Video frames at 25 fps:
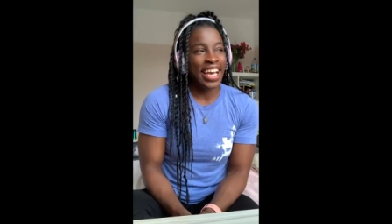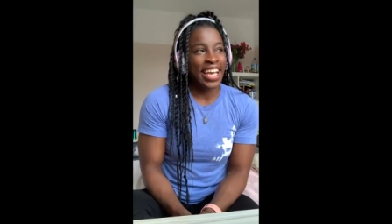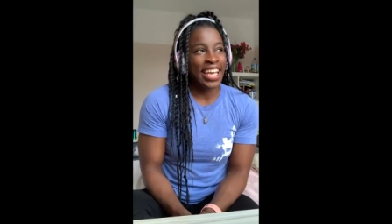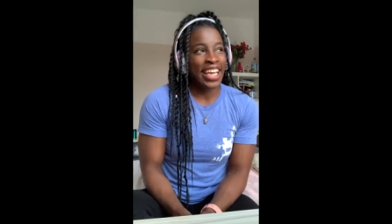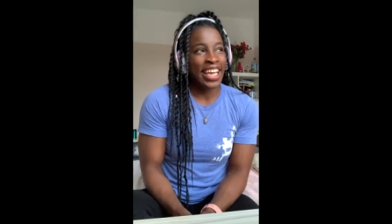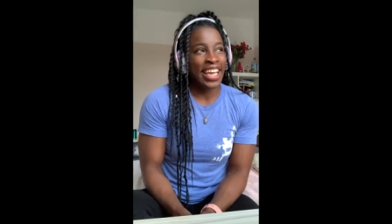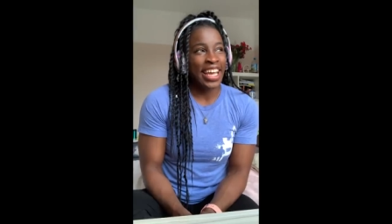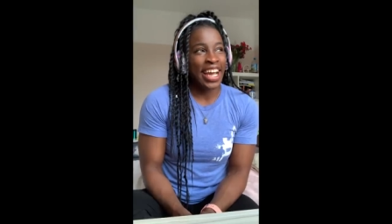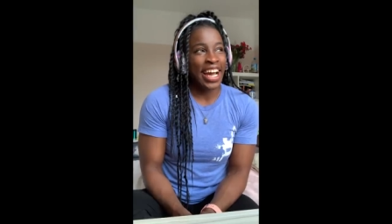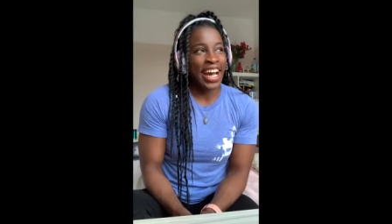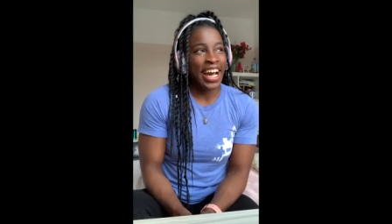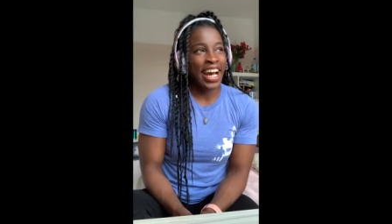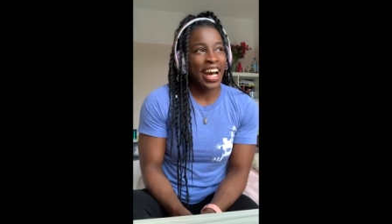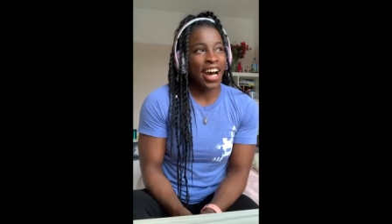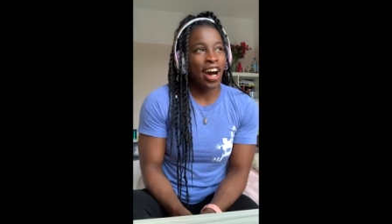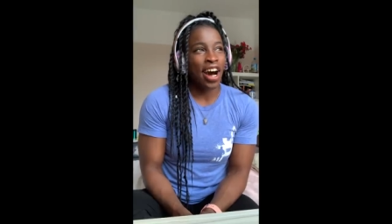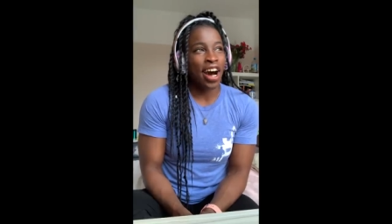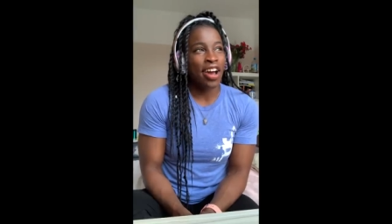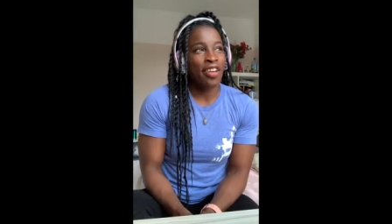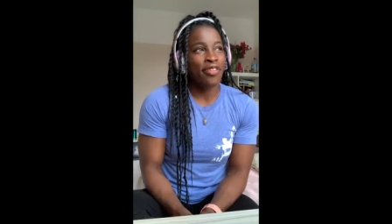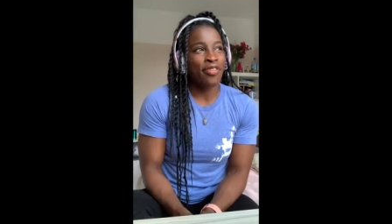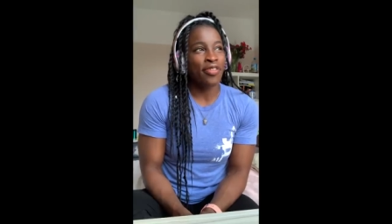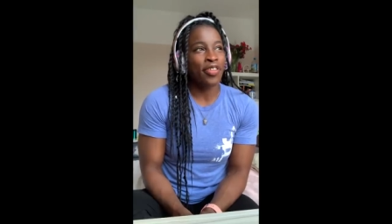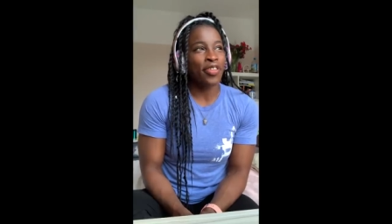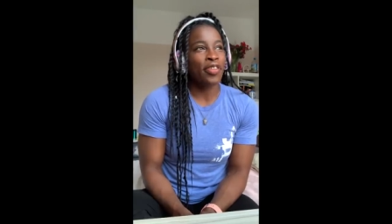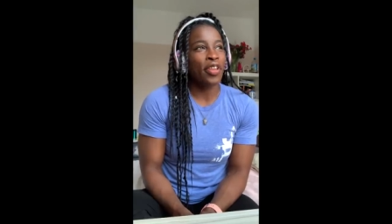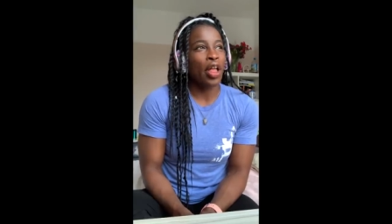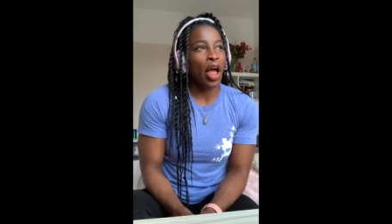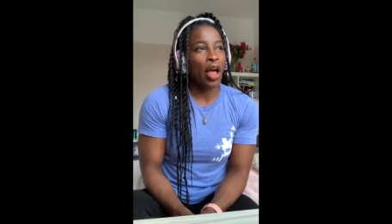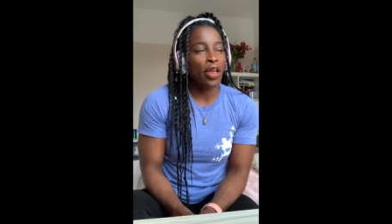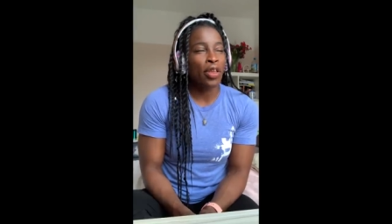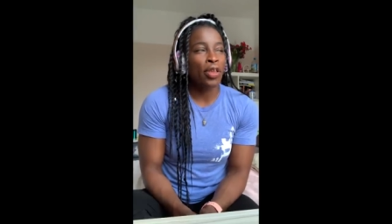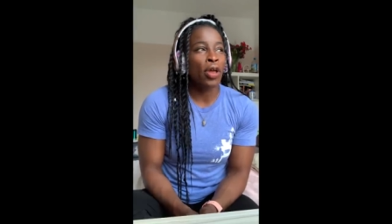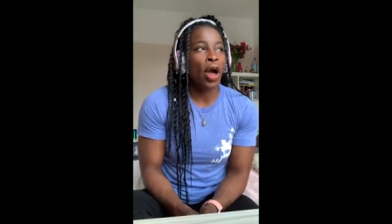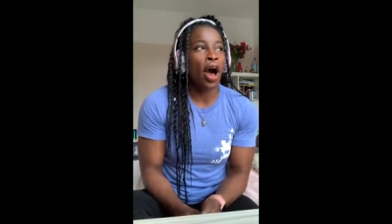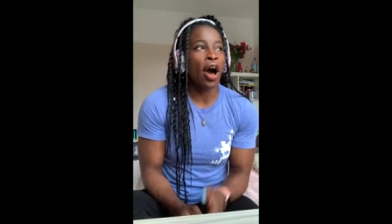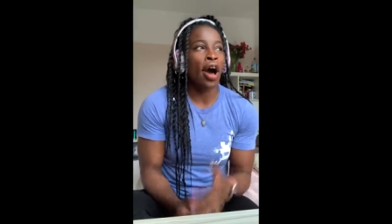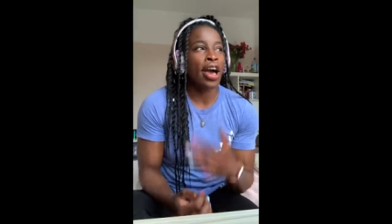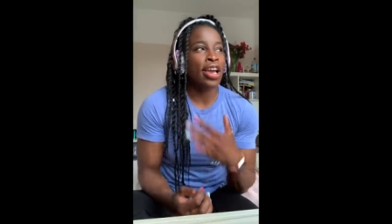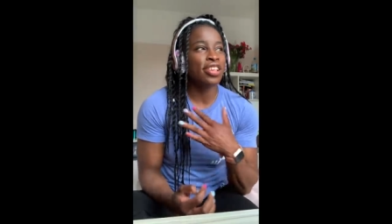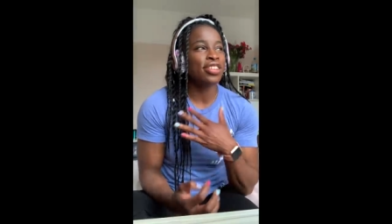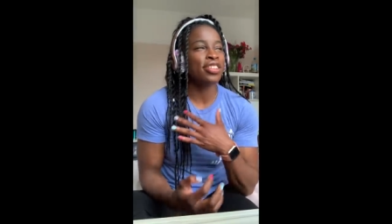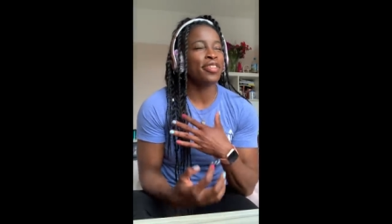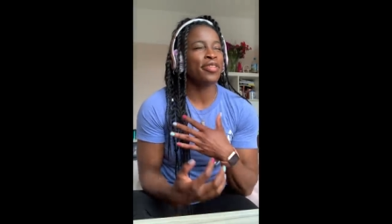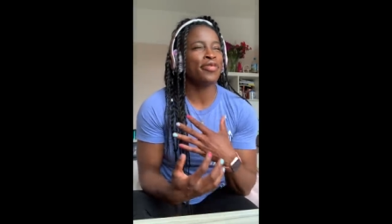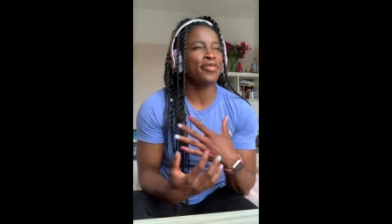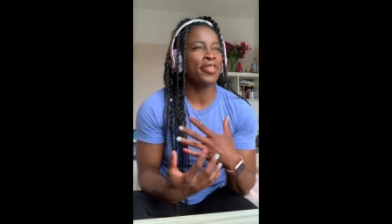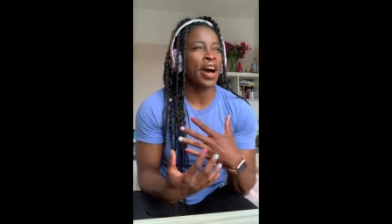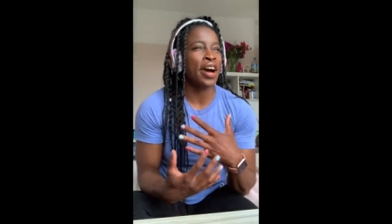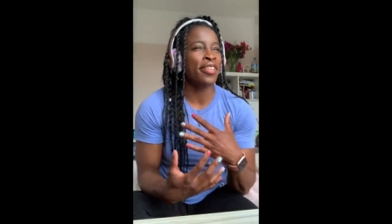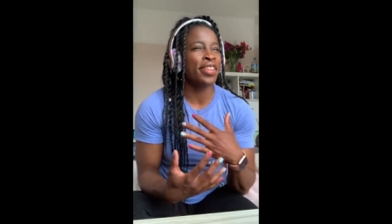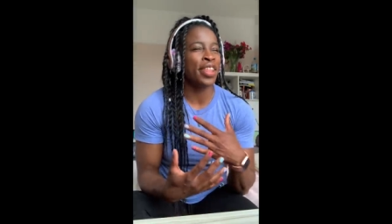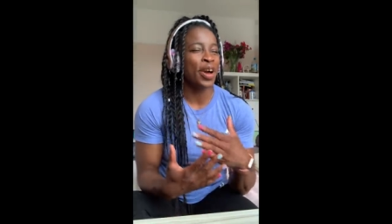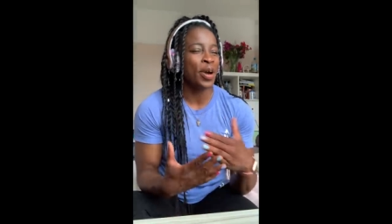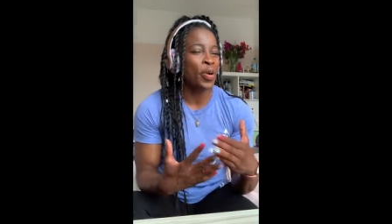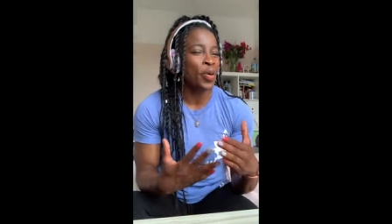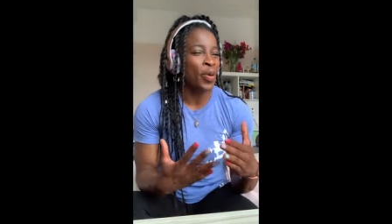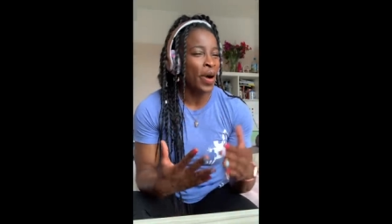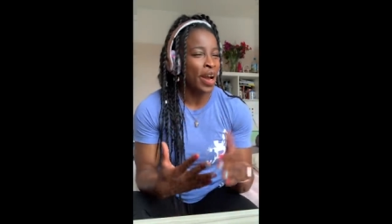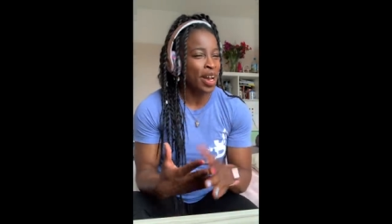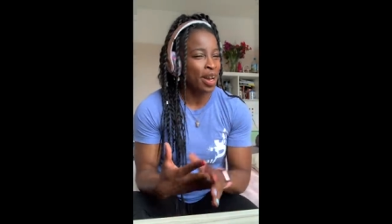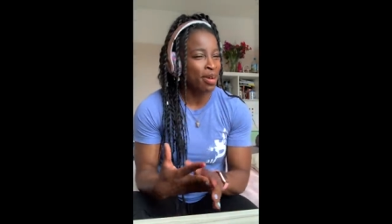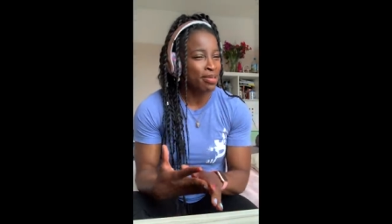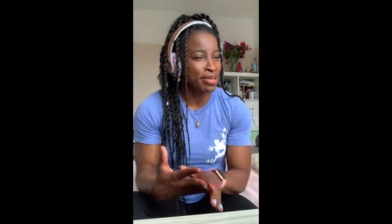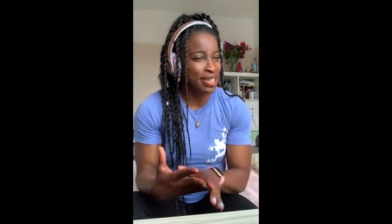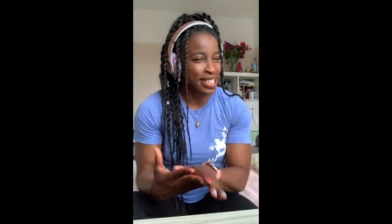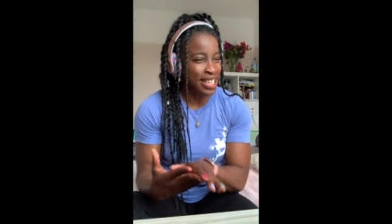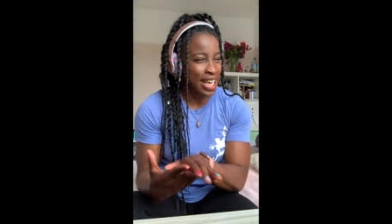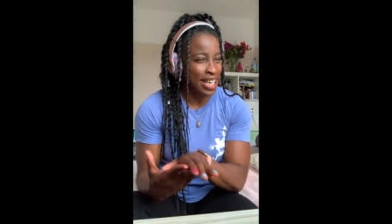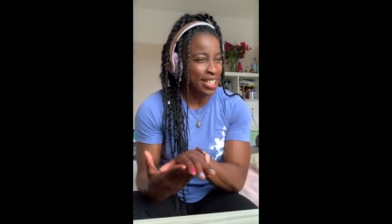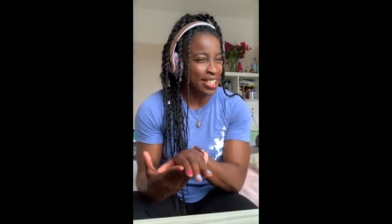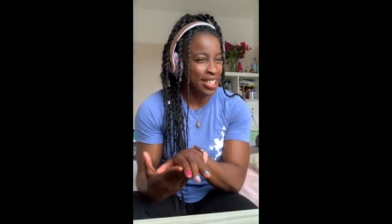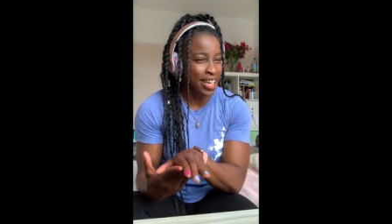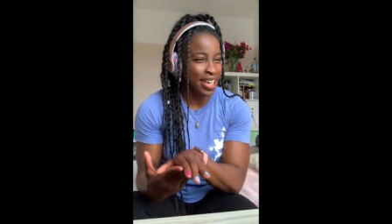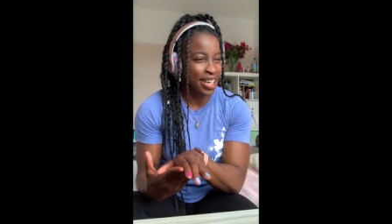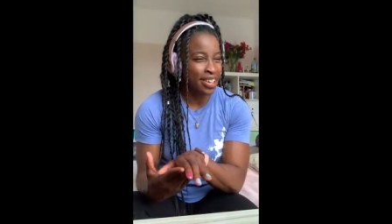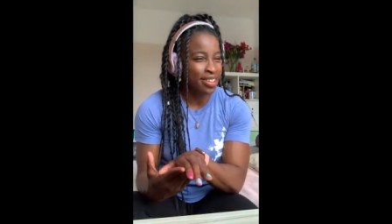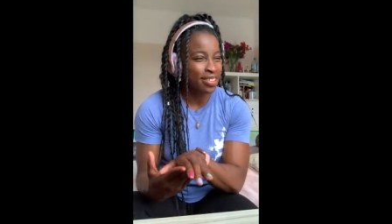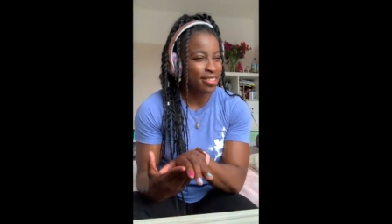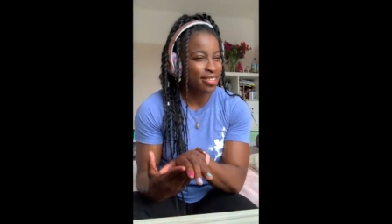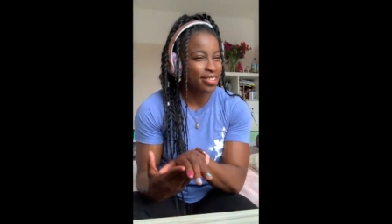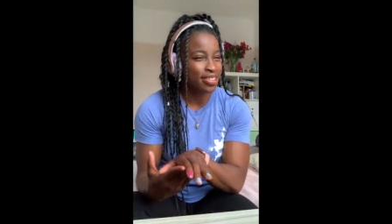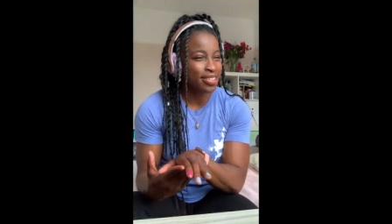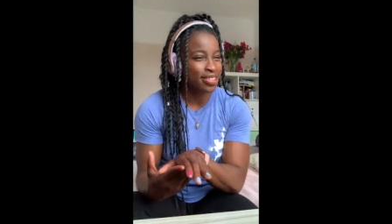Yeah, I've kind of found that quite upsetting.